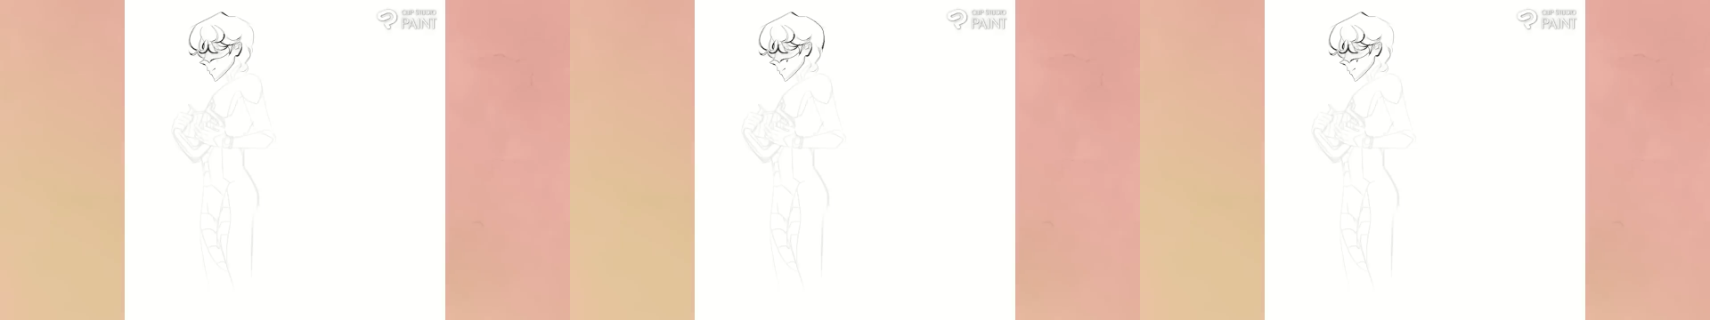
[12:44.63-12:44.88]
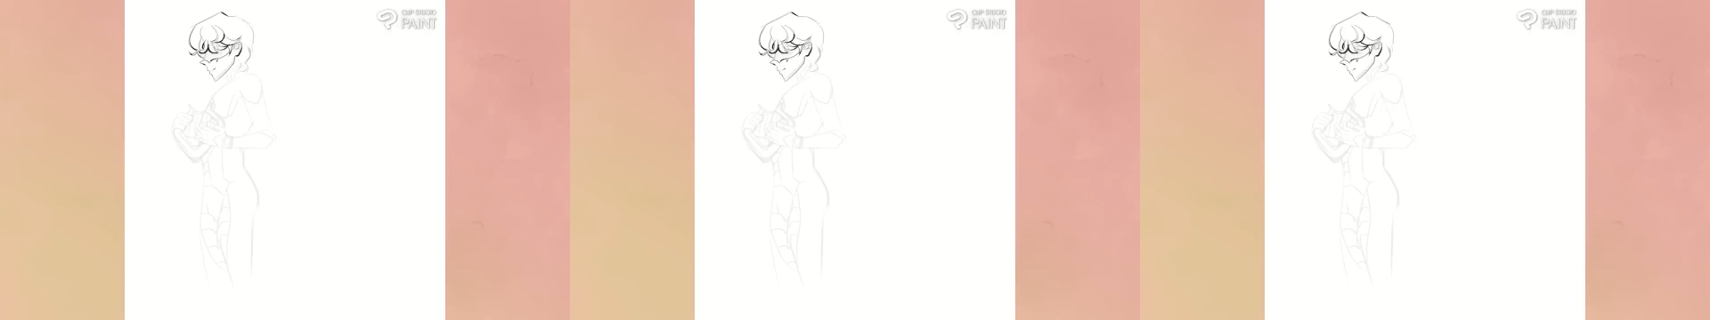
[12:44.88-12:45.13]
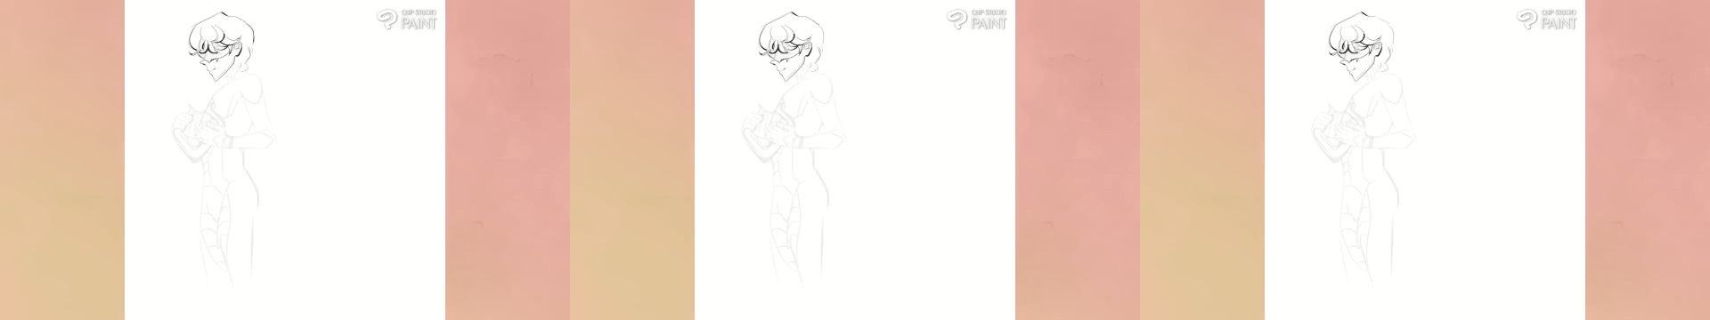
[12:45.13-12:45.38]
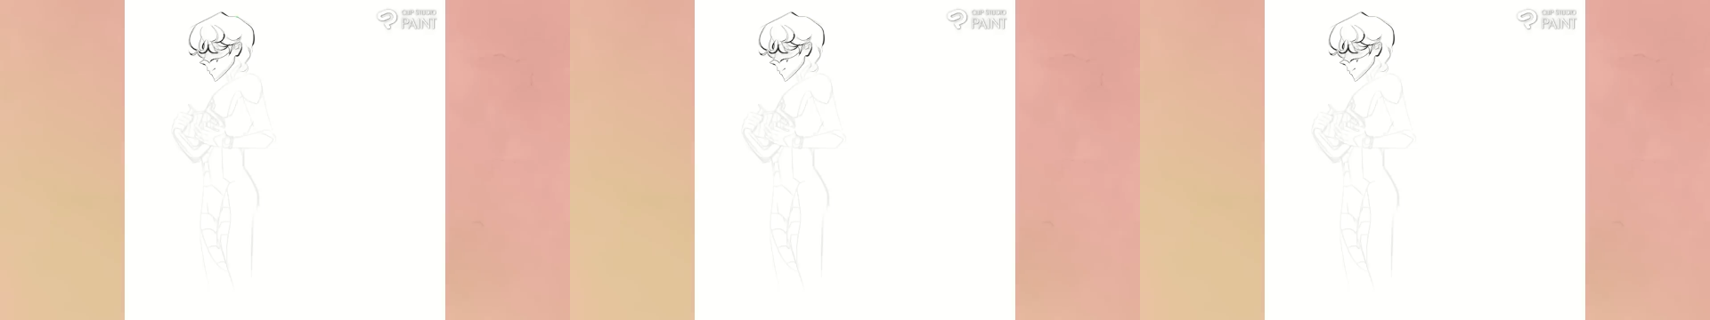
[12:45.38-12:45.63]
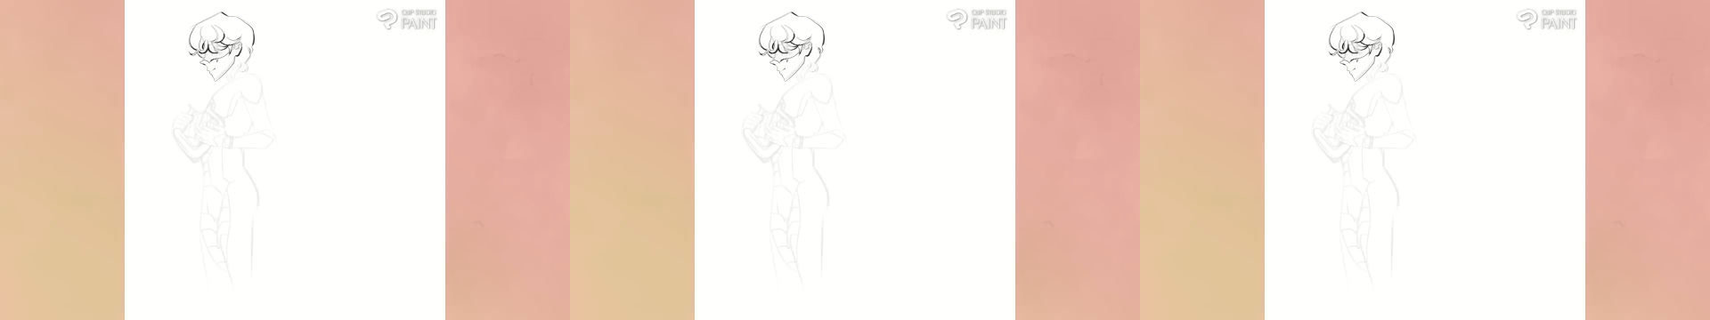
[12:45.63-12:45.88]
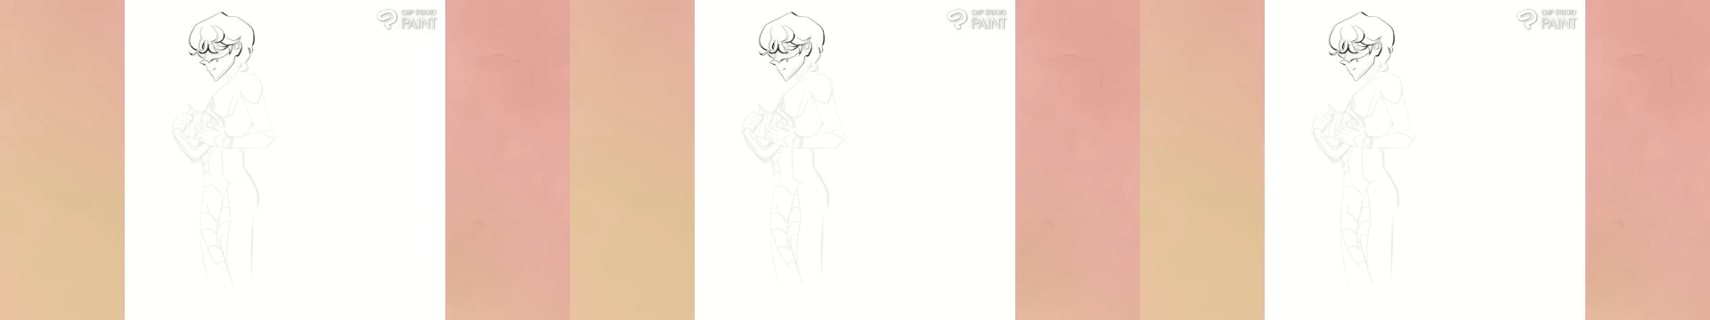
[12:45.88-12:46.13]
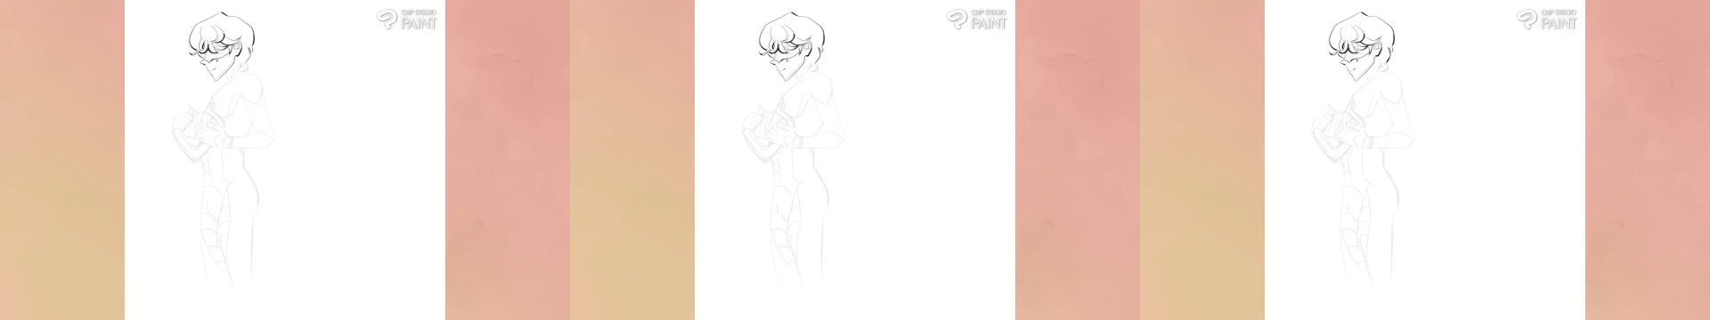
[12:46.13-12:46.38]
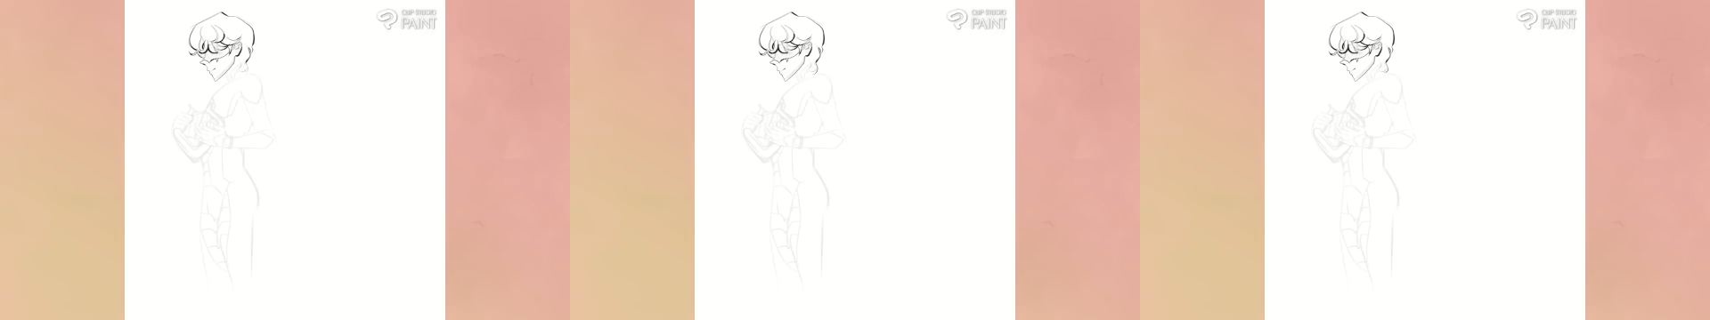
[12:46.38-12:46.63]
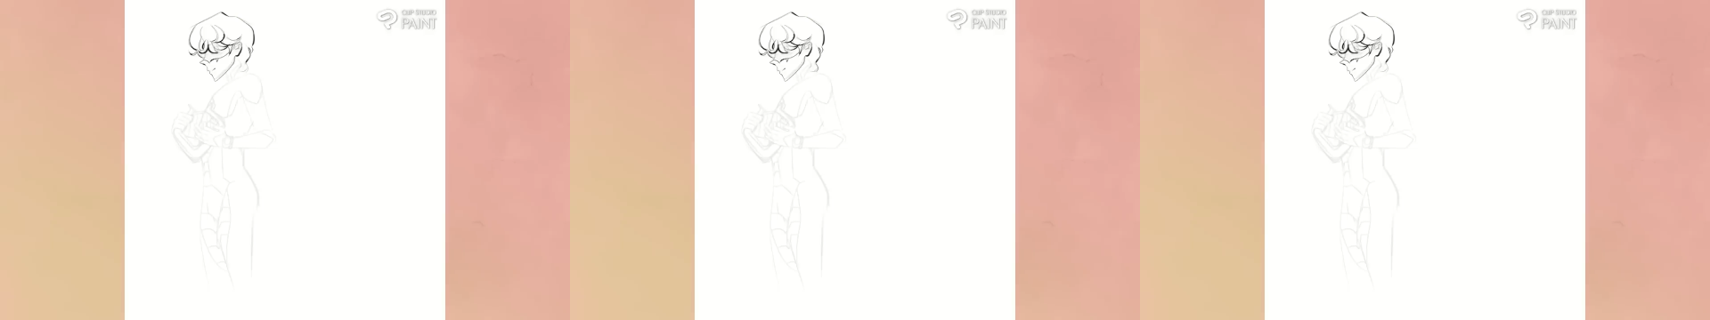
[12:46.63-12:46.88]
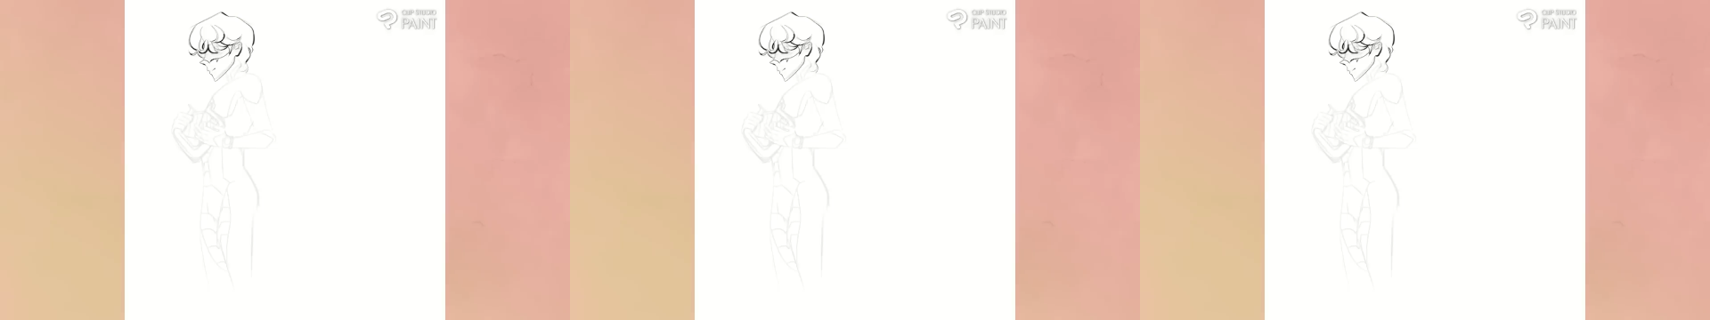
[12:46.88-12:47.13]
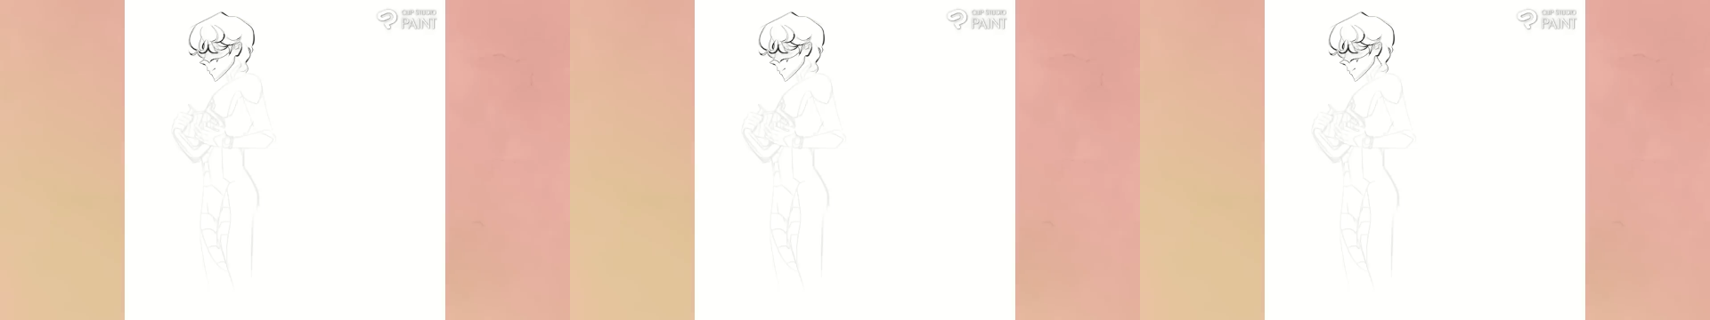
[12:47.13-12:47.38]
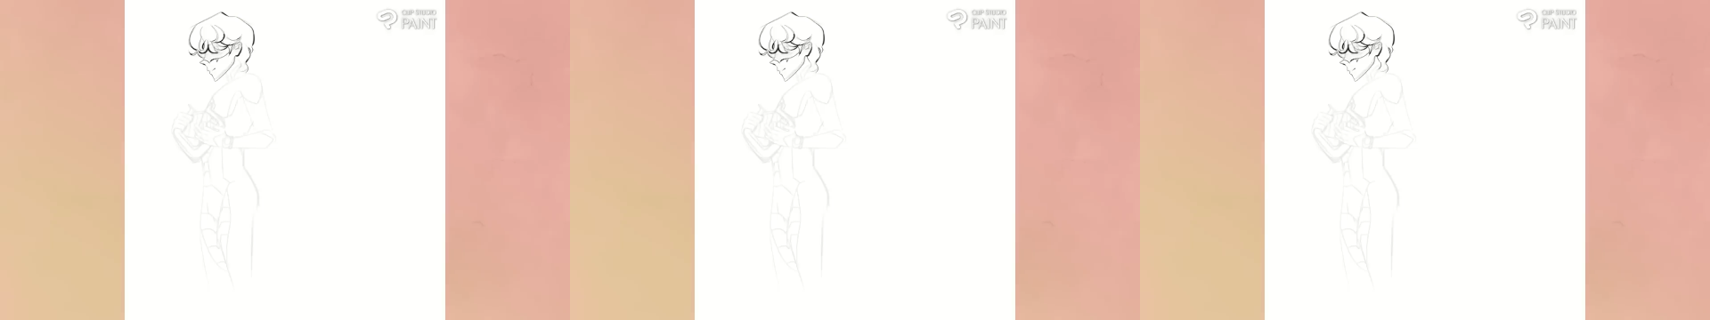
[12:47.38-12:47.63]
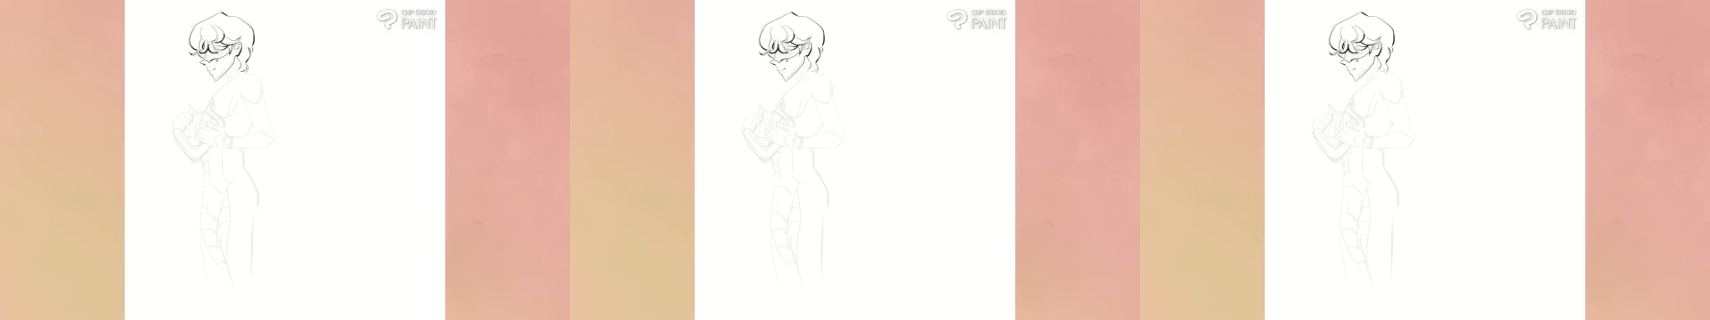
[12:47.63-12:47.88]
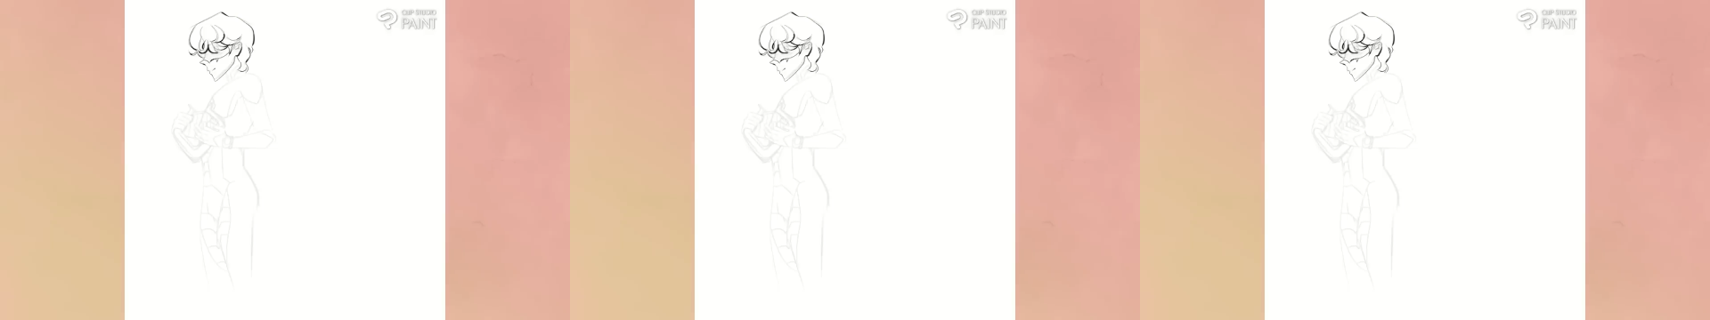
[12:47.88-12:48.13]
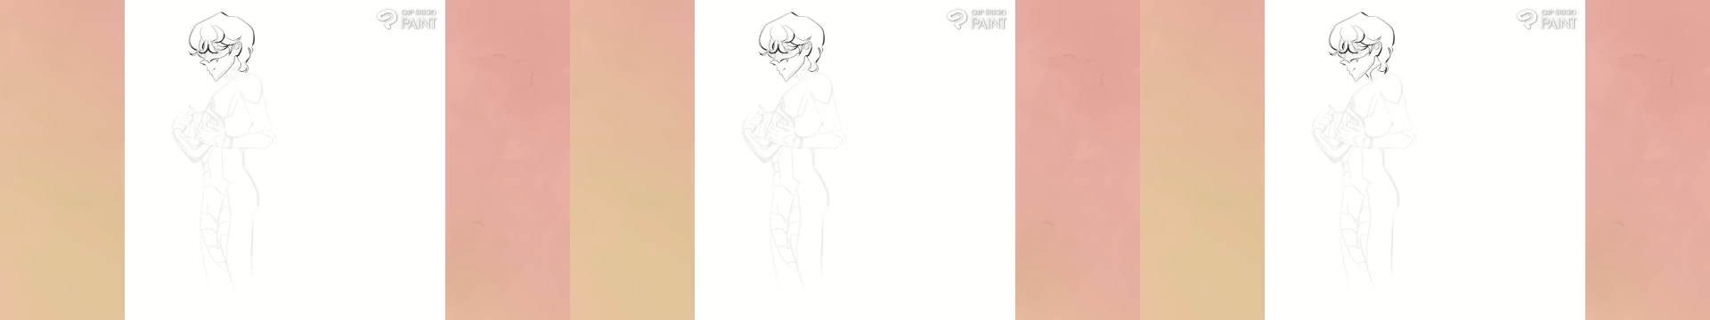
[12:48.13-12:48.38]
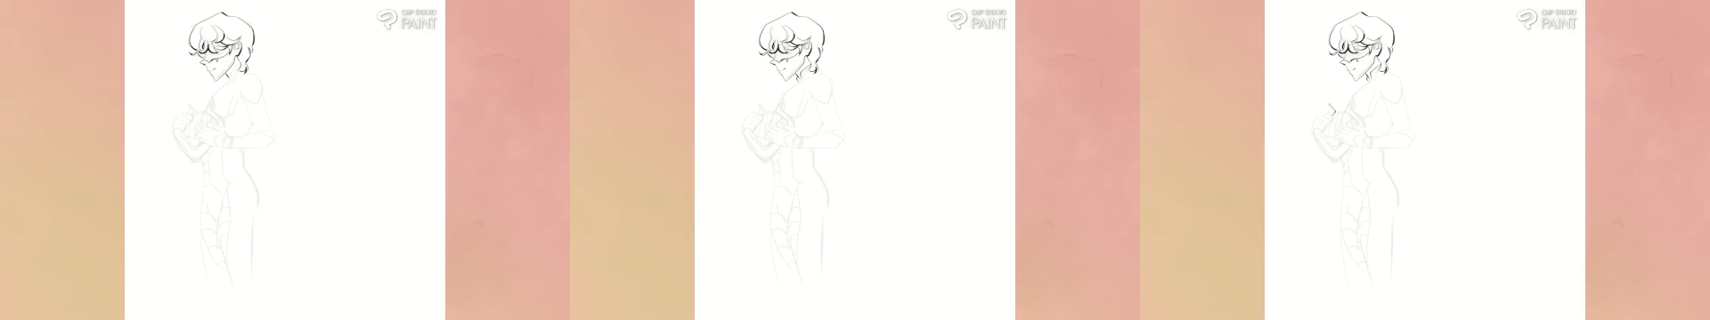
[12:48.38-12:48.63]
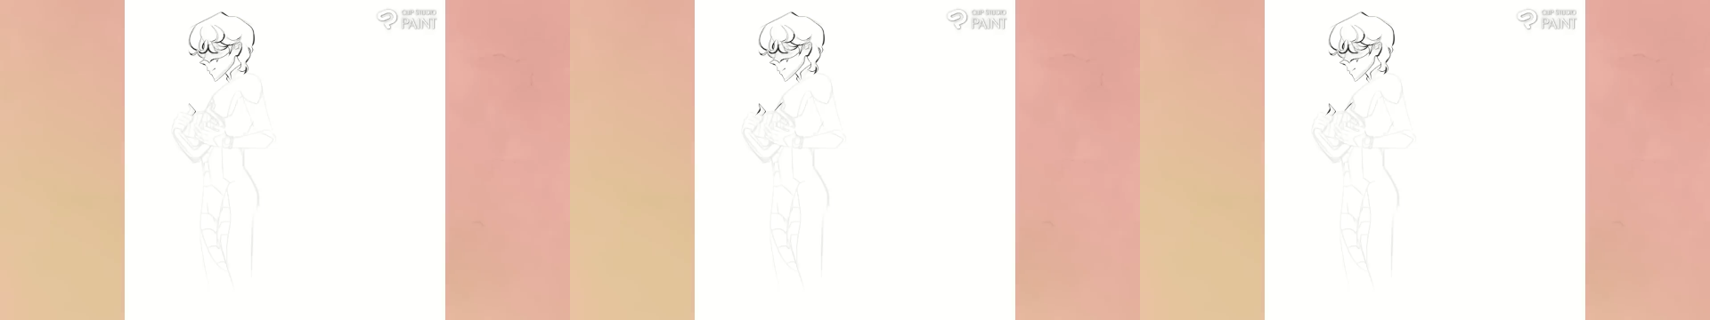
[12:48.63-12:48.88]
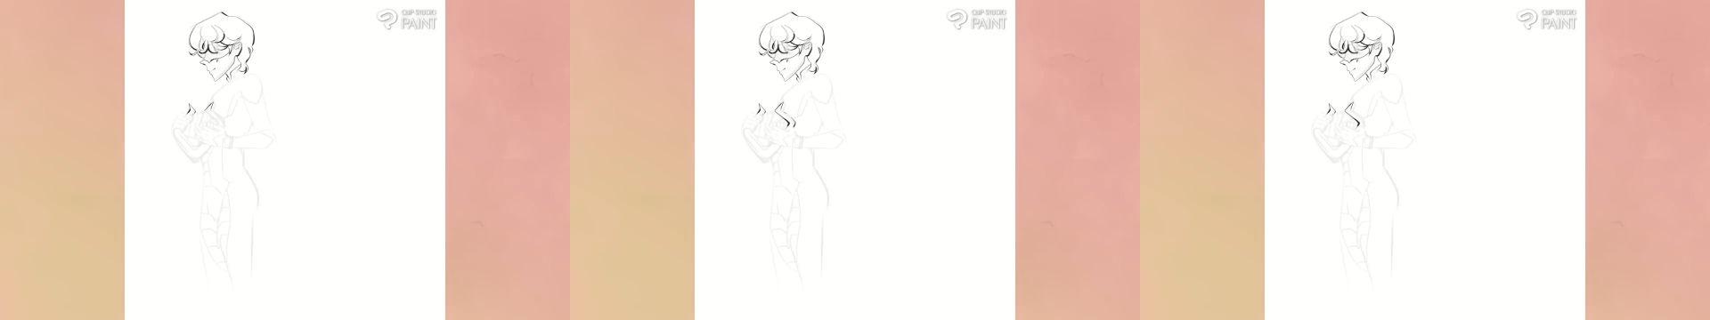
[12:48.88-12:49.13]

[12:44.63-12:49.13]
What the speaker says: [unreadable: no face in view]